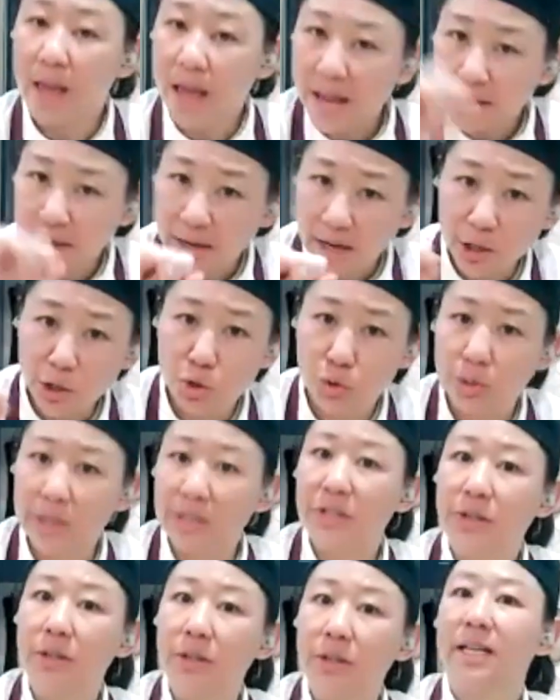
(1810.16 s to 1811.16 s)
Then
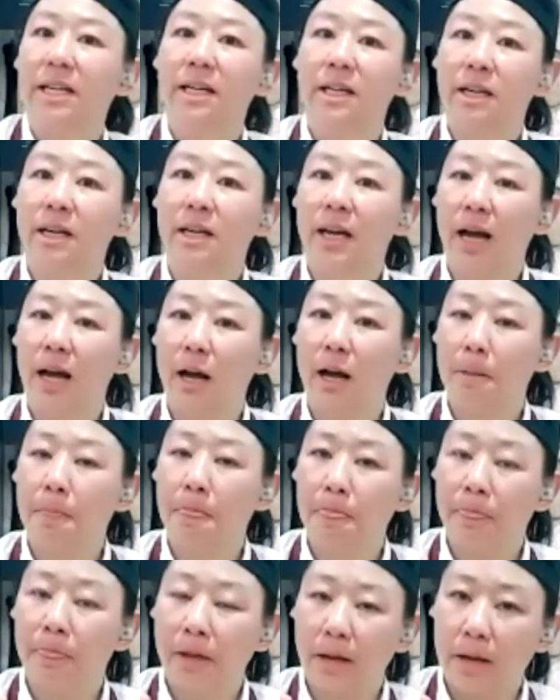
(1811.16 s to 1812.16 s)
drizzle in
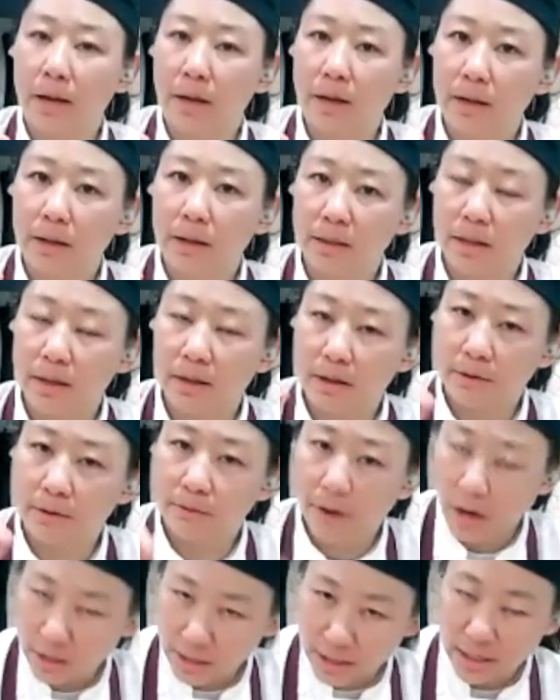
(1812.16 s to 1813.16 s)
the
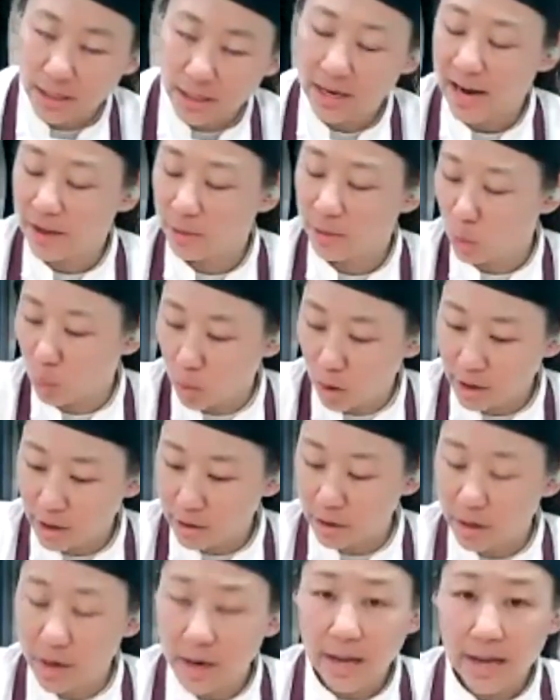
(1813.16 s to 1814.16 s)
vodka and the
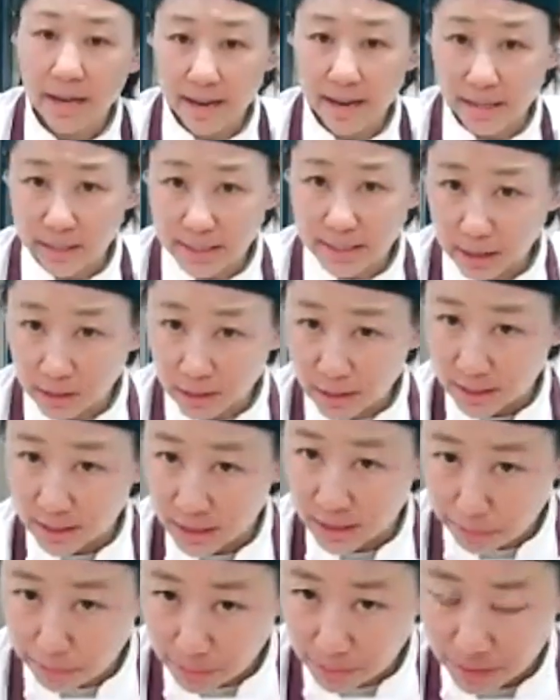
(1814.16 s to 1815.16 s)
water until it's
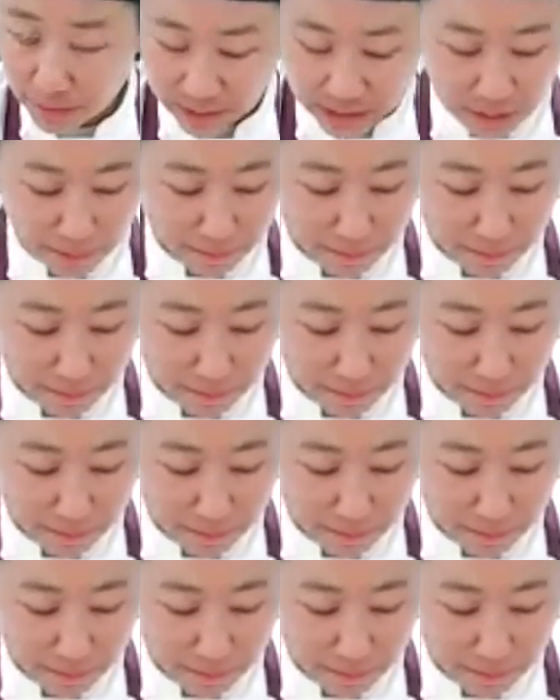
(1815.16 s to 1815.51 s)
completely